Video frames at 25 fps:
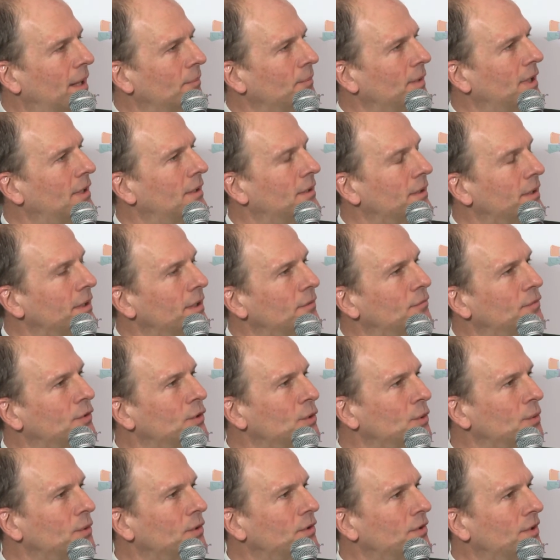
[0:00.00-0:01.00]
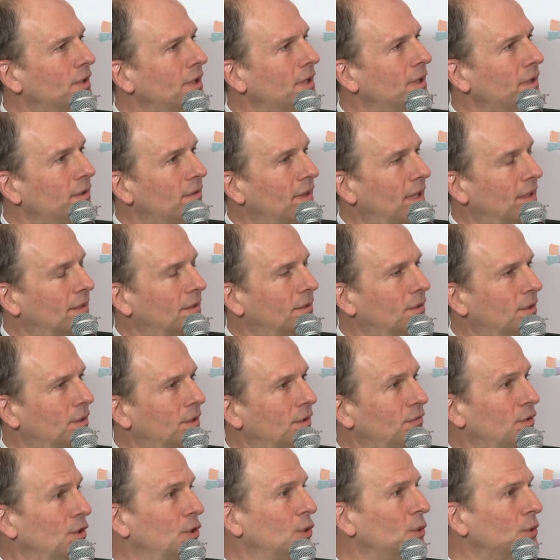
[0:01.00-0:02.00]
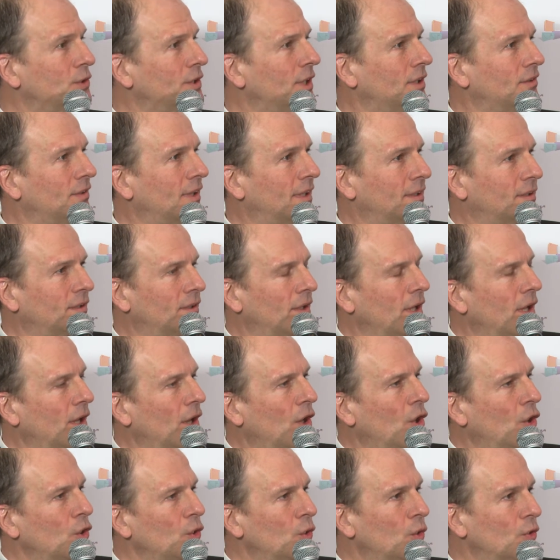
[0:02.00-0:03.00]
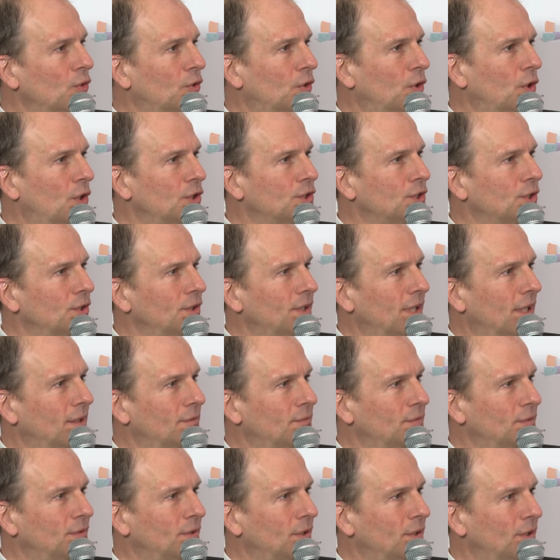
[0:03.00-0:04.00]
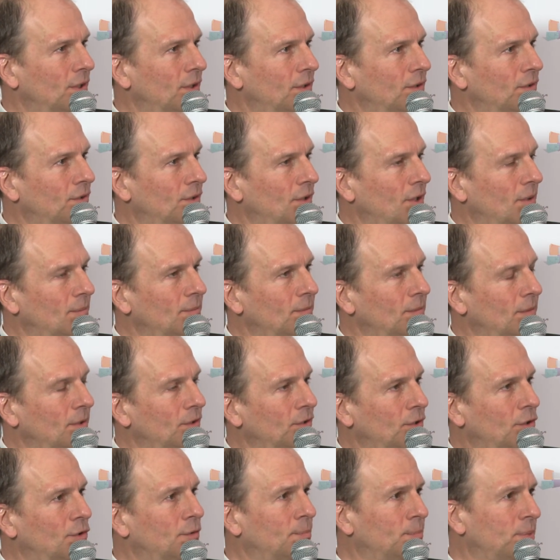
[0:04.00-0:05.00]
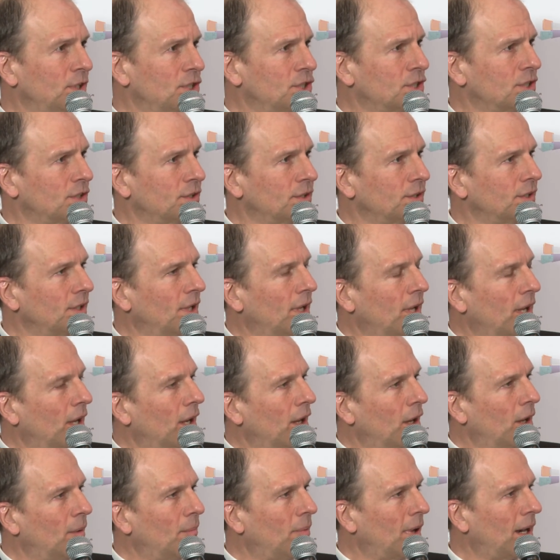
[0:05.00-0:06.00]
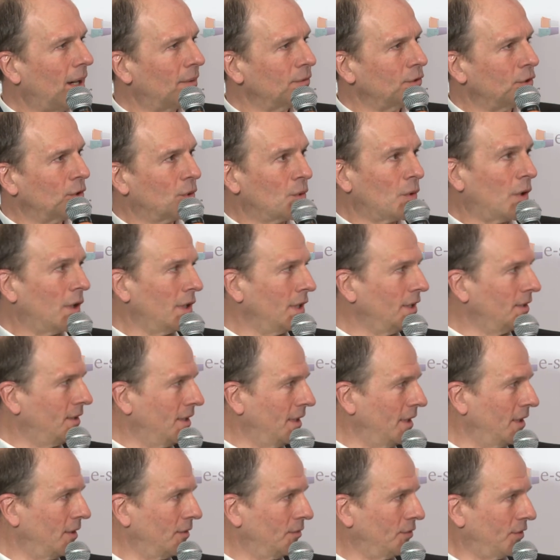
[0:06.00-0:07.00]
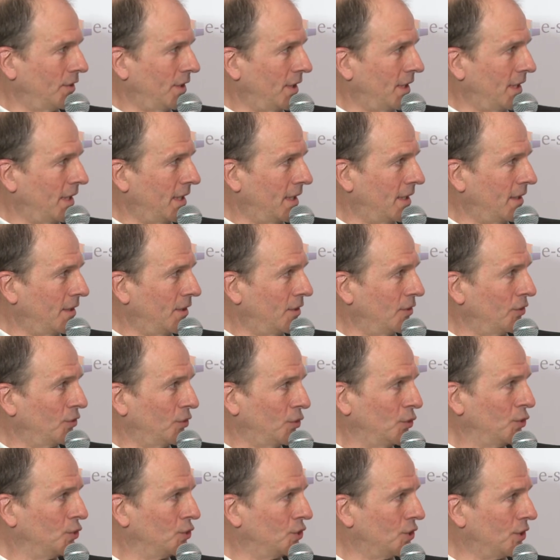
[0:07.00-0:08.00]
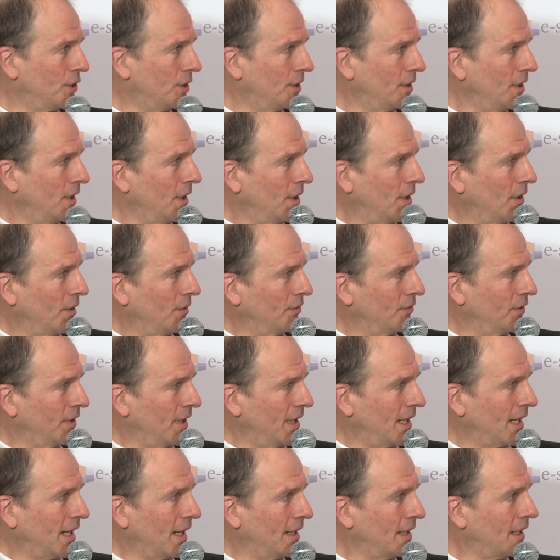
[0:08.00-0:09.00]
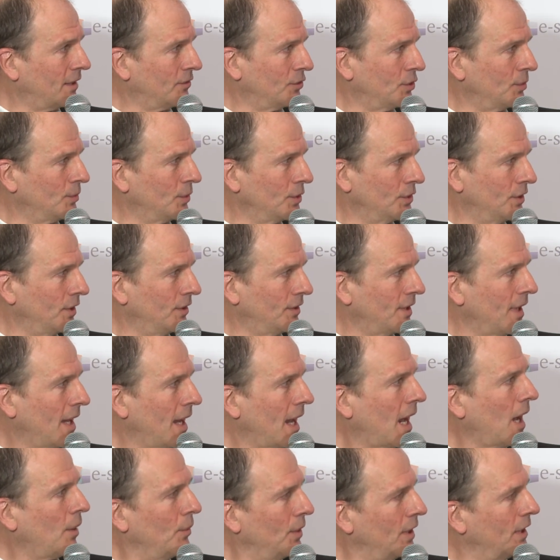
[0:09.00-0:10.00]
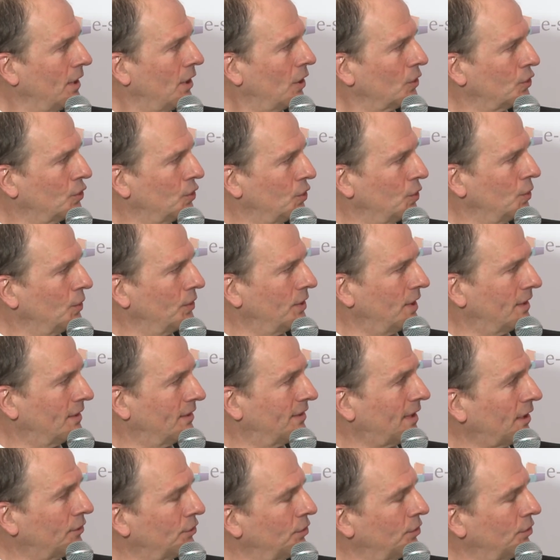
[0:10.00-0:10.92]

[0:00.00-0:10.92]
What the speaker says: I mean, if you see that, if you notice that your surgeon have some suspicion about the quality of their suture, of their anastomosis, I will not use it.